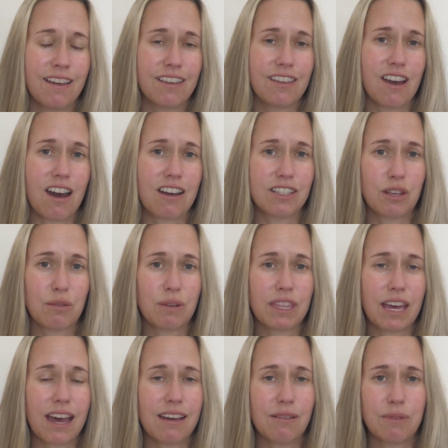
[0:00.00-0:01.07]
Yeah, so
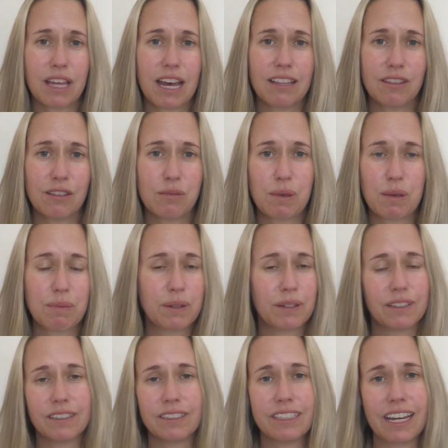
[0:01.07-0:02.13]
without those
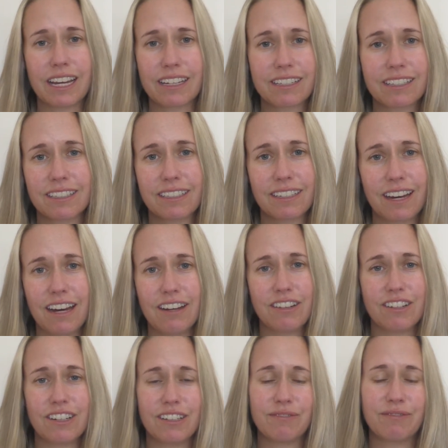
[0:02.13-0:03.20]
people, like, I
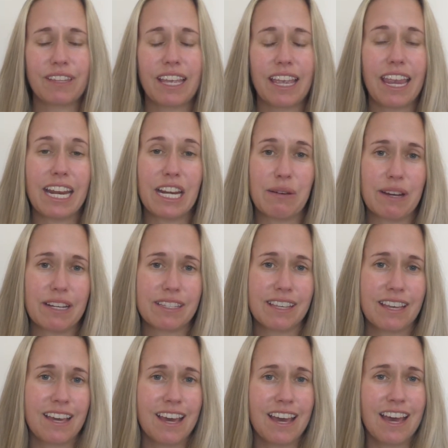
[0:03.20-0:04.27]
don't know. Anyways,
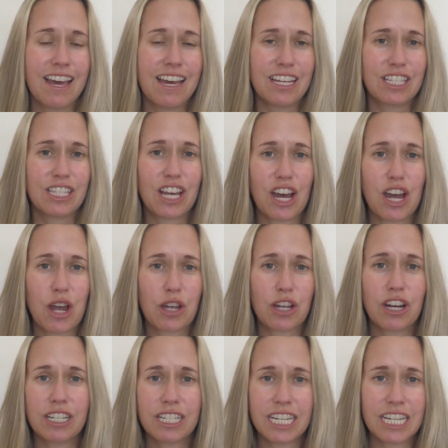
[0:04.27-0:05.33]
so
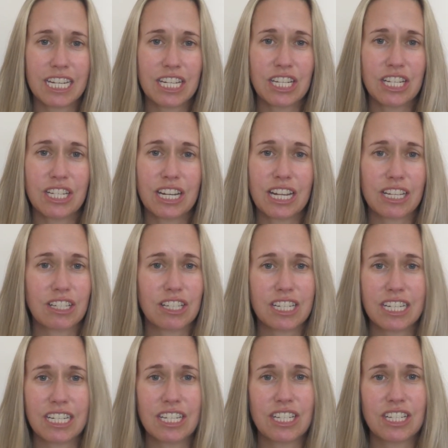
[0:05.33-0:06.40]
continued,
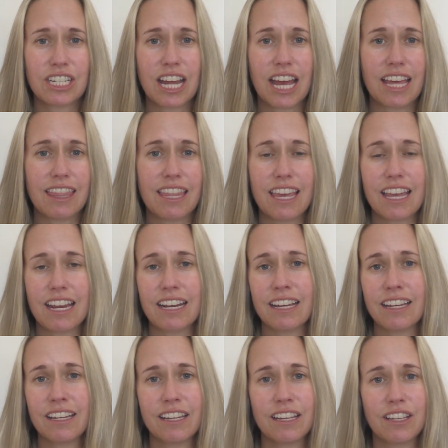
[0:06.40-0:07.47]
and then,
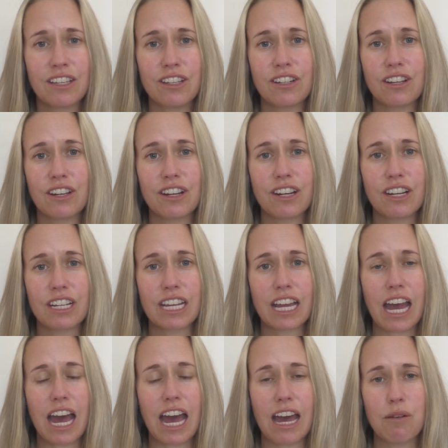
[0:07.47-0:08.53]
you know,
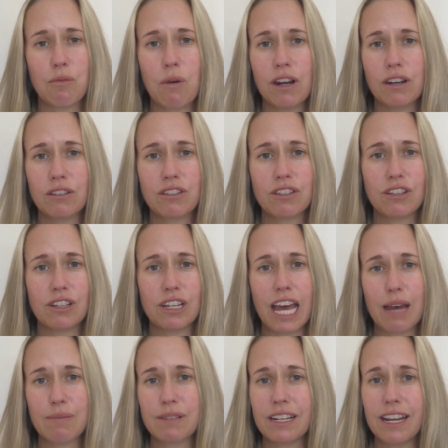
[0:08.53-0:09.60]
1 or 2
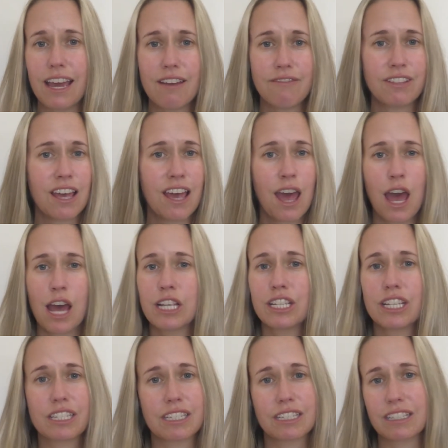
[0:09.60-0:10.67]
laps left,
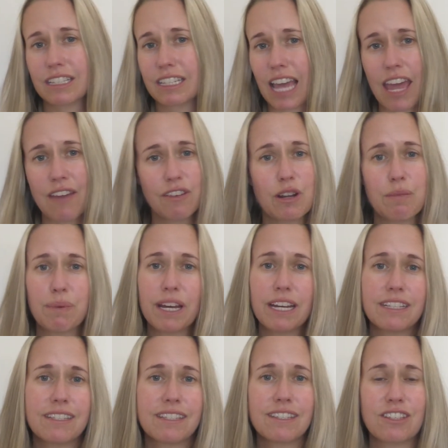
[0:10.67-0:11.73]
just gave it a
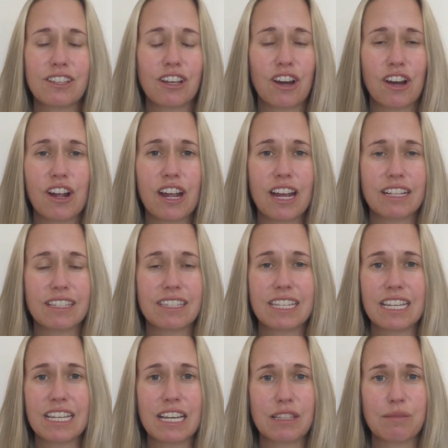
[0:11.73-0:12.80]
bit to go and
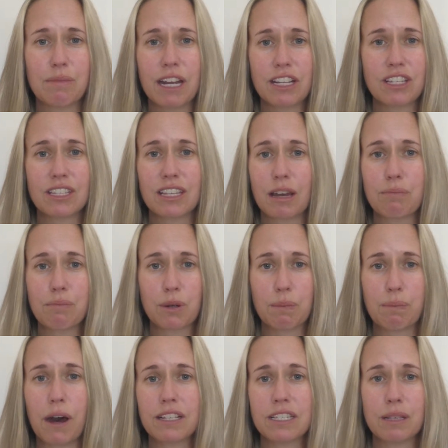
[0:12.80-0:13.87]
see as much as I
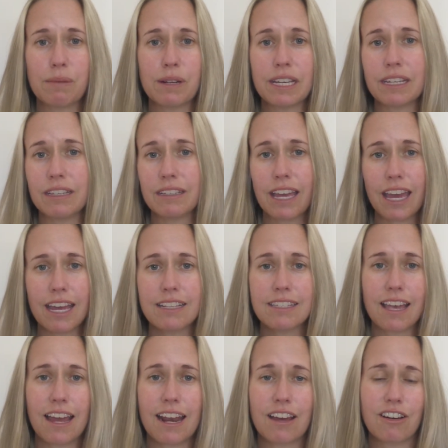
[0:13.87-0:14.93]
could possibly
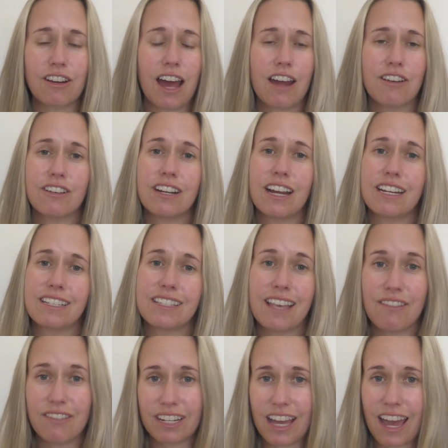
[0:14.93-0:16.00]
get, and I got
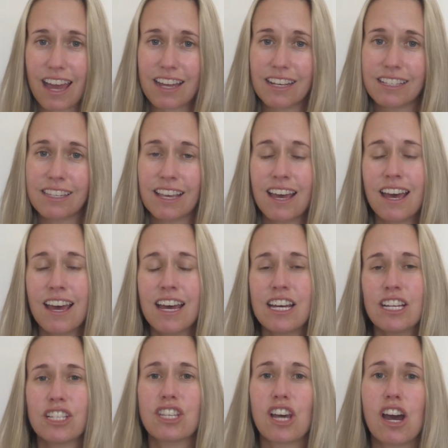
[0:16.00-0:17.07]
197 Ks.
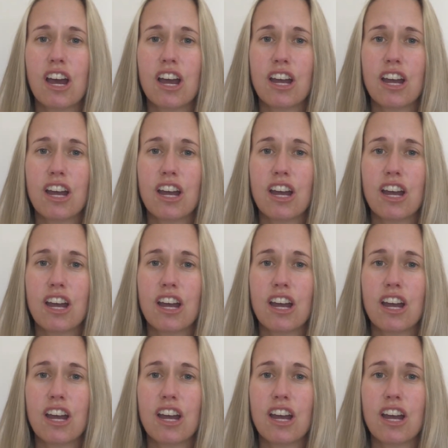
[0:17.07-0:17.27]
So,